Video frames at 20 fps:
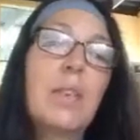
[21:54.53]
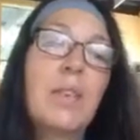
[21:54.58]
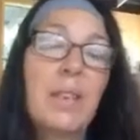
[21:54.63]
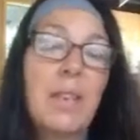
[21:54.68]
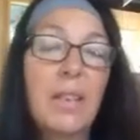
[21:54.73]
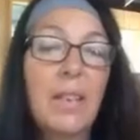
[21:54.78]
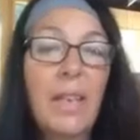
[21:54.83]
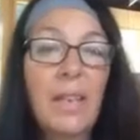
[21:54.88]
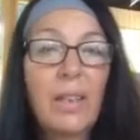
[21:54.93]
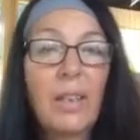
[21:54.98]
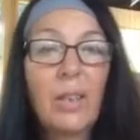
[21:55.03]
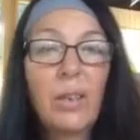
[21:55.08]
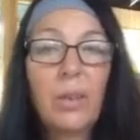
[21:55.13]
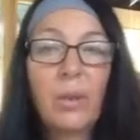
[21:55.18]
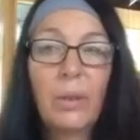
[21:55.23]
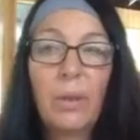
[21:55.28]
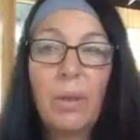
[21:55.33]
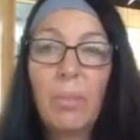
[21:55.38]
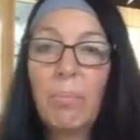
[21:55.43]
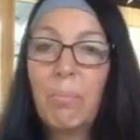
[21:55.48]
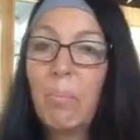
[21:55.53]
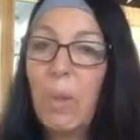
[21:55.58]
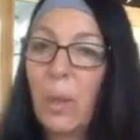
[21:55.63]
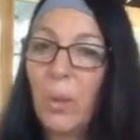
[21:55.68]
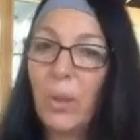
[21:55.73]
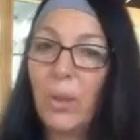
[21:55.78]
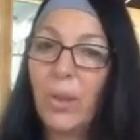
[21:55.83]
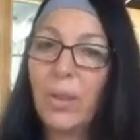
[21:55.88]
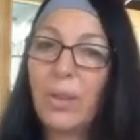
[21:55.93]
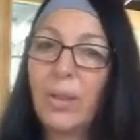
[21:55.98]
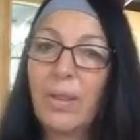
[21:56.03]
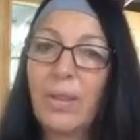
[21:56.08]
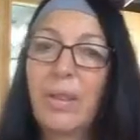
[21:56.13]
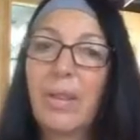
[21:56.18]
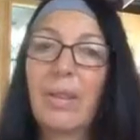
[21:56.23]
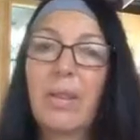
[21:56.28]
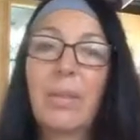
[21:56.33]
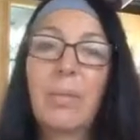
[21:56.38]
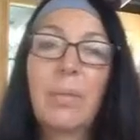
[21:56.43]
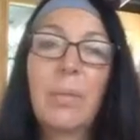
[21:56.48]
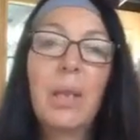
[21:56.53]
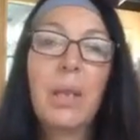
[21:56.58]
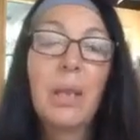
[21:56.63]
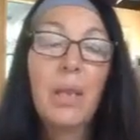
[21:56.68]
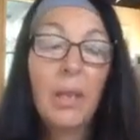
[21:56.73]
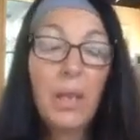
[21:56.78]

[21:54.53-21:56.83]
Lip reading: is connected to an emotional system.